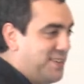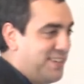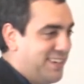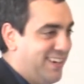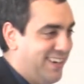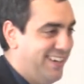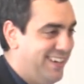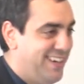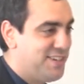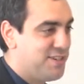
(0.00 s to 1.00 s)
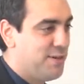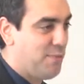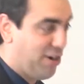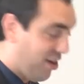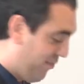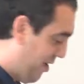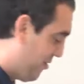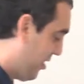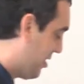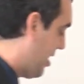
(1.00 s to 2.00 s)
the uh, Markov
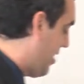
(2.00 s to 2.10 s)
matrix,